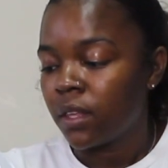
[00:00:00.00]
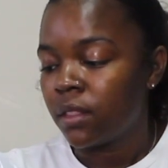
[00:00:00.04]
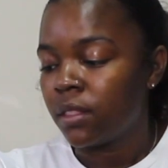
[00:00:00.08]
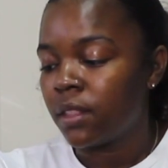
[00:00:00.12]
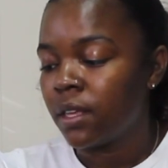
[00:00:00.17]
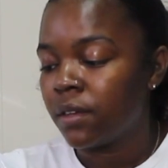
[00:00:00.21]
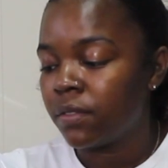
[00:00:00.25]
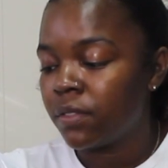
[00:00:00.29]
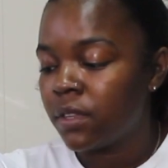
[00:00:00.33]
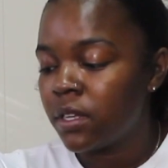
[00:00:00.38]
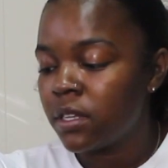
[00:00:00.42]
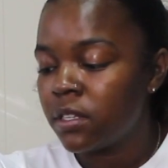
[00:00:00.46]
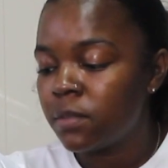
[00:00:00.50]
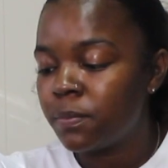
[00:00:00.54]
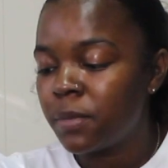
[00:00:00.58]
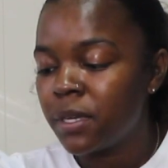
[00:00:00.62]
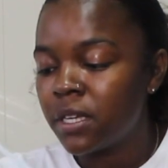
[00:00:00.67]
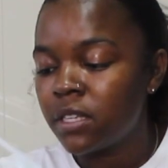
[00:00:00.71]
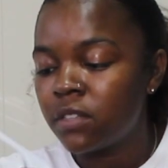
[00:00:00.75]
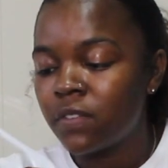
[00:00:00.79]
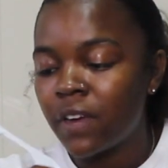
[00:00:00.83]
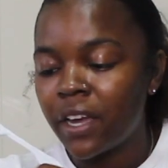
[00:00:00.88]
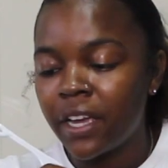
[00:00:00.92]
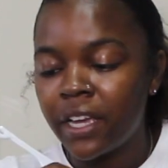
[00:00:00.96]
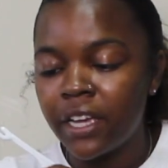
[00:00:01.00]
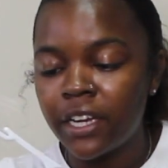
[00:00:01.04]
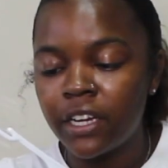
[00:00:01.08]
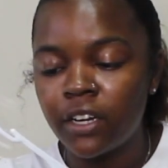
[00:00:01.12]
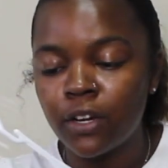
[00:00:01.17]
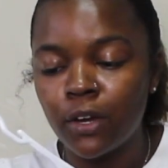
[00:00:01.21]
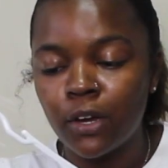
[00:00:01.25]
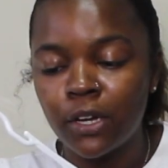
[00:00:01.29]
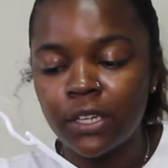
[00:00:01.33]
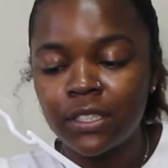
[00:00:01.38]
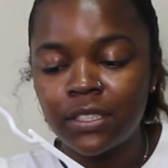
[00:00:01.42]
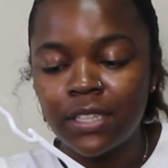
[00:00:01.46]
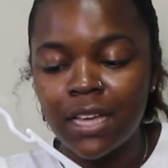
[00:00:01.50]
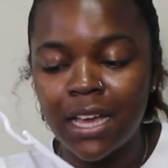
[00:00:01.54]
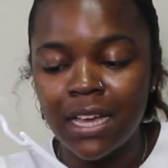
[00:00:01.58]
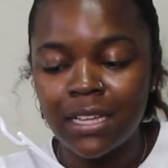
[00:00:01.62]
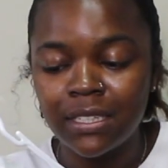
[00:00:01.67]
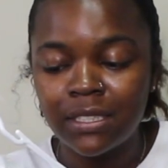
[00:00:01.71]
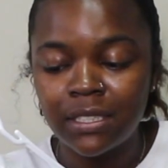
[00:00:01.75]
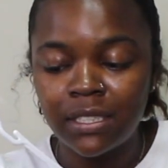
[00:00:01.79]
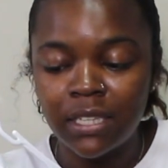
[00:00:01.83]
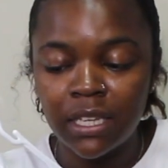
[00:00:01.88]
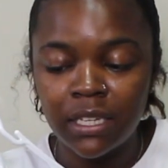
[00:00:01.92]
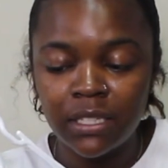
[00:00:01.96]
Now these beads right here are
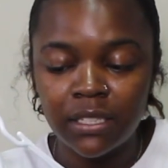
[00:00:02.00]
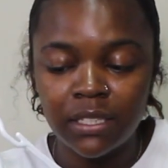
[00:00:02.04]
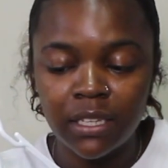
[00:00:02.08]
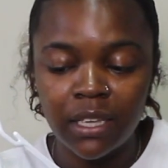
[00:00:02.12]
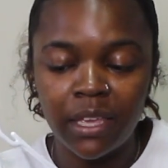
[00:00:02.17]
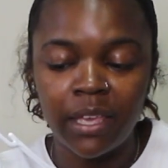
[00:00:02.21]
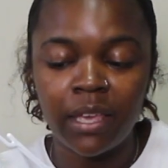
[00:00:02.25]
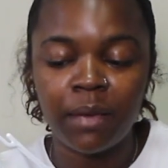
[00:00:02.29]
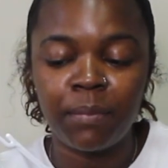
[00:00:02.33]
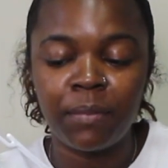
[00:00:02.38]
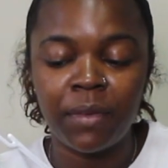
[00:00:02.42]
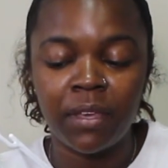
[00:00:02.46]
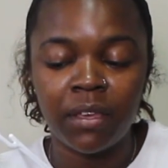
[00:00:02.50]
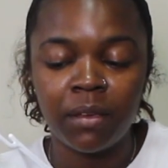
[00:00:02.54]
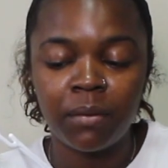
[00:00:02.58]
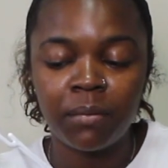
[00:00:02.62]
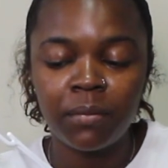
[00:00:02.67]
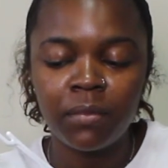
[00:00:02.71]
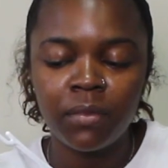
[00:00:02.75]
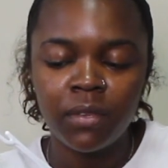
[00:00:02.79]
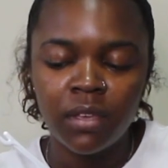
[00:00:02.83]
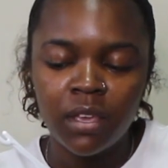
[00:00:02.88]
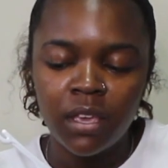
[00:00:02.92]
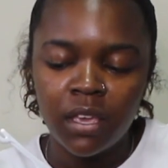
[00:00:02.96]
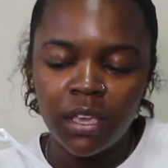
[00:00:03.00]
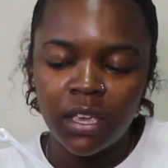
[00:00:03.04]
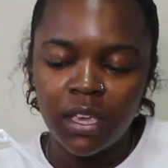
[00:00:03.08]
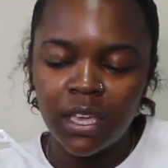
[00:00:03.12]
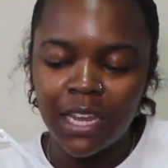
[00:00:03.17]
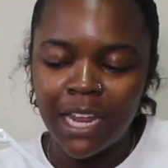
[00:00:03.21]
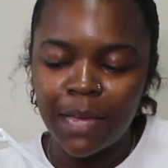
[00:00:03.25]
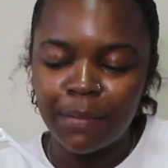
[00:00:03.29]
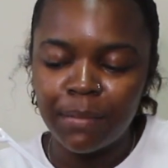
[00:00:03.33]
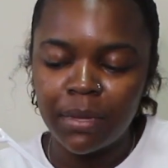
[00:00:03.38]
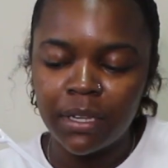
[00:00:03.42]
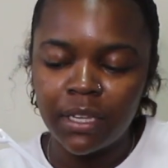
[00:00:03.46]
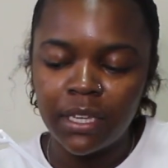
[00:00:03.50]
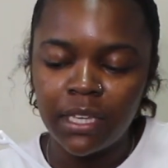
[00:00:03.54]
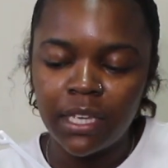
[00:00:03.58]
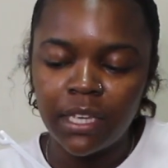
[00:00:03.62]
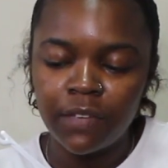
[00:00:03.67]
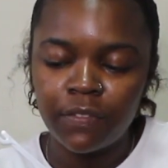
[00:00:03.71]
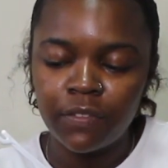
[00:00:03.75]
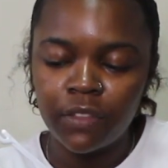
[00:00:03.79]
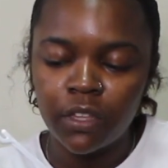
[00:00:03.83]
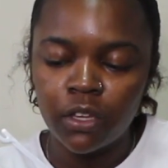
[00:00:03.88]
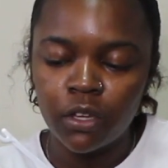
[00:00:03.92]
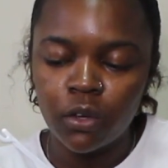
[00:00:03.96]
size 6 mm, and I
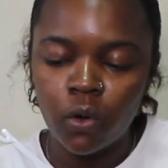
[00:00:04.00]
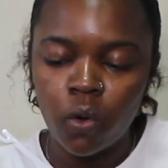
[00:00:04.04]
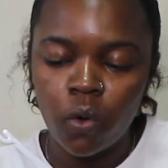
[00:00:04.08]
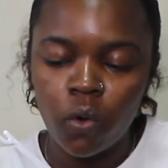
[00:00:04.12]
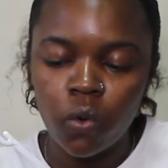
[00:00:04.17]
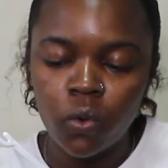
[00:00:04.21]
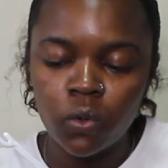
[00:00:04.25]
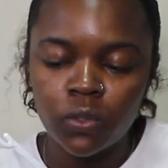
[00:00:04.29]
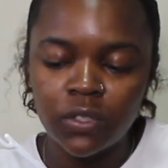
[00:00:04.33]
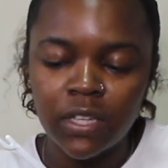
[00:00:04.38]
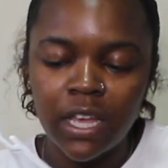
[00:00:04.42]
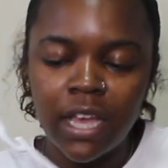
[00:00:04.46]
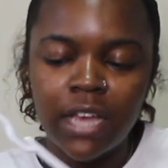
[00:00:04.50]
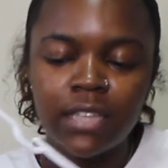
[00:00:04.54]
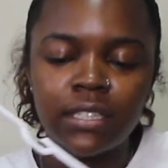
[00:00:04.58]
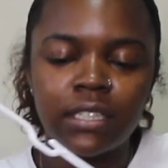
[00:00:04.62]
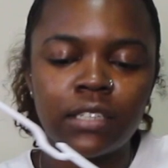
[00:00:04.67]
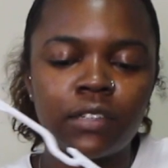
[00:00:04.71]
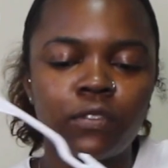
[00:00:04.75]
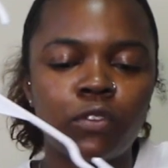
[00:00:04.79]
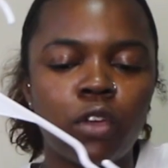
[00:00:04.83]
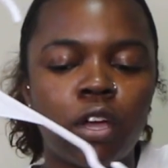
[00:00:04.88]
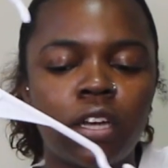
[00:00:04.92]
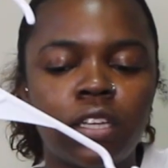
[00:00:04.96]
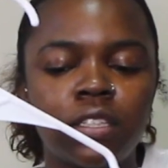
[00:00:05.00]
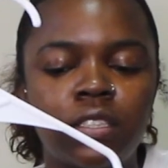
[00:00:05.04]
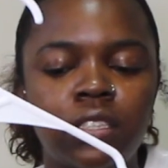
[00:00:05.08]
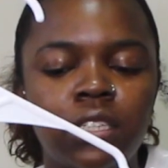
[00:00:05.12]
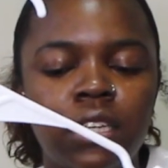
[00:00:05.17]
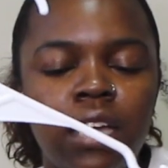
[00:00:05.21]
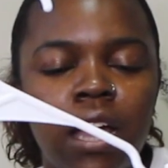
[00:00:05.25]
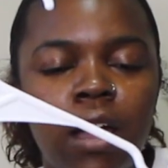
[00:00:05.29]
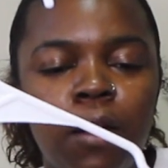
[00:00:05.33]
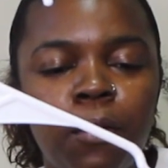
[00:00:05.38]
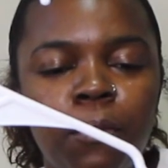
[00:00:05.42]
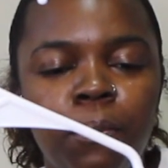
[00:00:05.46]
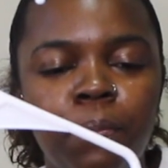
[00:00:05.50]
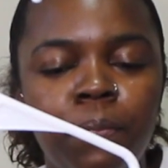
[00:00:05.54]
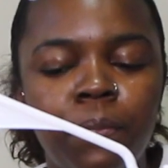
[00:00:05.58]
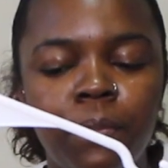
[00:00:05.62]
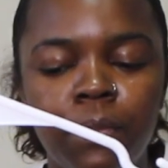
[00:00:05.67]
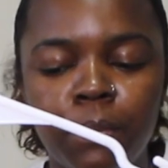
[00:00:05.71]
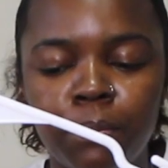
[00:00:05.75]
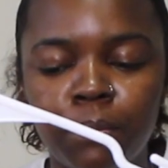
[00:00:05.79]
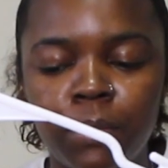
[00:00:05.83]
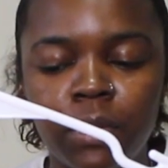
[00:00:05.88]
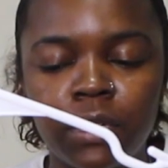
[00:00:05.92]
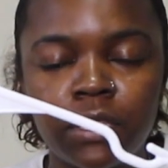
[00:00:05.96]
believe the whole size, like y'all can see how
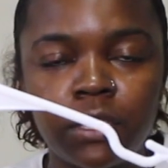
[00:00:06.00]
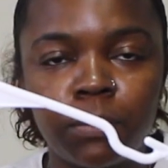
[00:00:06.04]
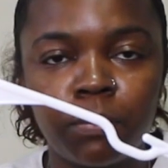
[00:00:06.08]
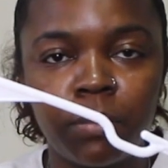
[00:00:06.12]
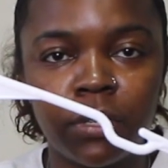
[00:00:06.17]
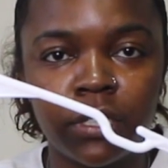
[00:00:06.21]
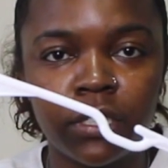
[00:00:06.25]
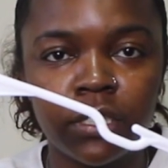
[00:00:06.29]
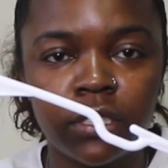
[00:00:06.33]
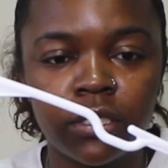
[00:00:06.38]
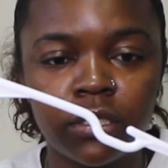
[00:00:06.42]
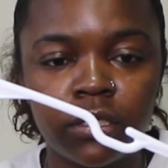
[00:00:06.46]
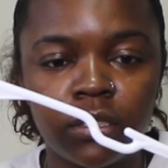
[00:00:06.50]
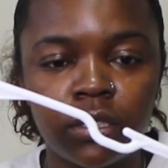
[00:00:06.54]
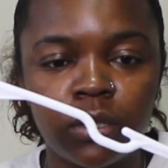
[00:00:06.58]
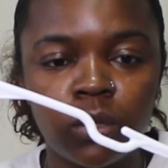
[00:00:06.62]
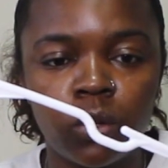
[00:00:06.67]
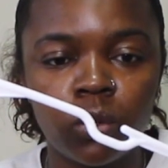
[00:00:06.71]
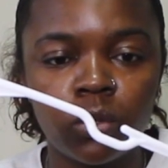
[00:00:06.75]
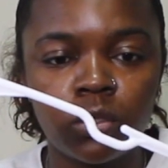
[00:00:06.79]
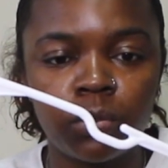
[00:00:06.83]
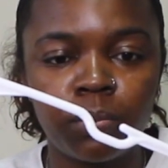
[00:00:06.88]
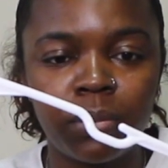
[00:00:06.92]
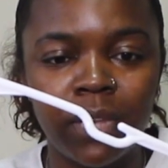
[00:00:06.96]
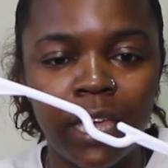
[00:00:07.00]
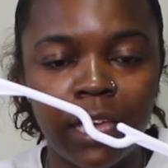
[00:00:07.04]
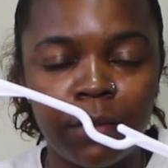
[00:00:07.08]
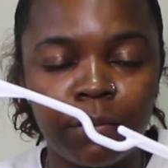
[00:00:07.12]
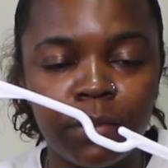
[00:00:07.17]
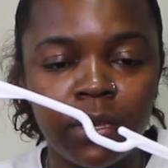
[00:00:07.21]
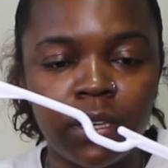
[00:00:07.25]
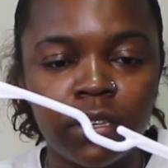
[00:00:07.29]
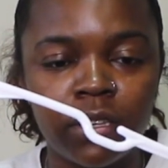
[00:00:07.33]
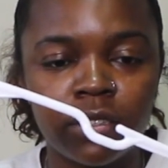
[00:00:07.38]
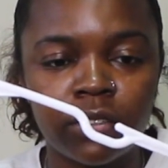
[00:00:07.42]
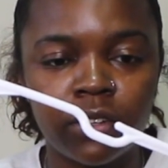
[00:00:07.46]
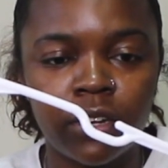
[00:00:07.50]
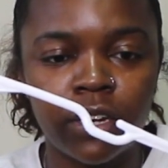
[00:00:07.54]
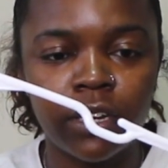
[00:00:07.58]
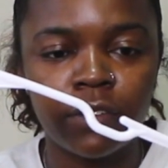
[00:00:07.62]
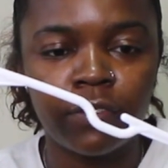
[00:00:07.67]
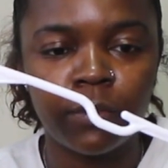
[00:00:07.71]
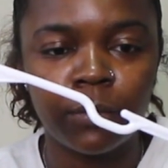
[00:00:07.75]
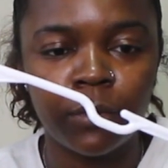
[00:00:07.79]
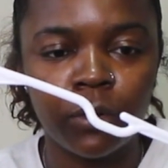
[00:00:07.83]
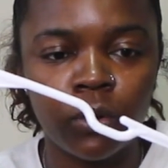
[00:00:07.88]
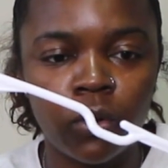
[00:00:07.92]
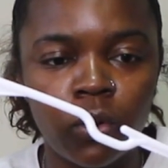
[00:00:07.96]
much bigger those black beads are
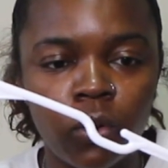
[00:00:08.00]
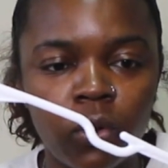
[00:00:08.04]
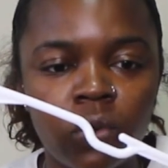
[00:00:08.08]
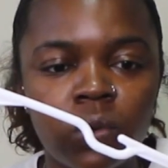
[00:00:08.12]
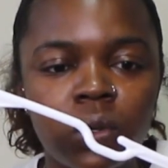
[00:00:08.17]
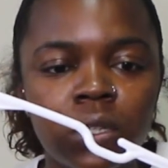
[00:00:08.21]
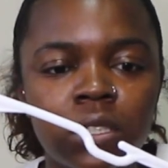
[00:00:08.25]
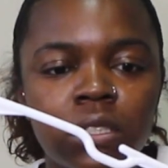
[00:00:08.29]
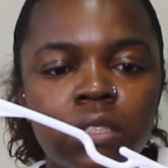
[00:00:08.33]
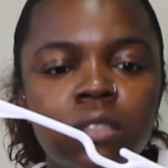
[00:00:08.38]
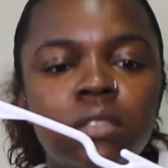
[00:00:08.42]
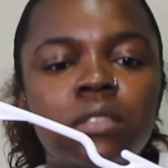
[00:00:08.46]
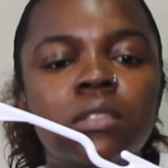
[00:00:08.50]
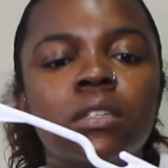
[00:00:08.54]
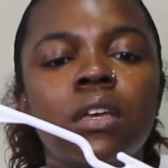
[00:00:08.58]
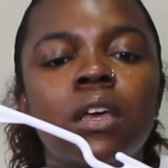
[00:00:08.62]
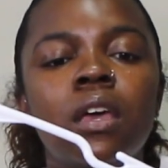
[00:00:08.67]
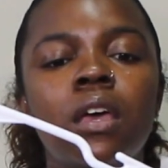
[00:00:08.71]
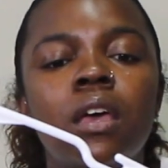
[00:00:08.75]
from the gold ones.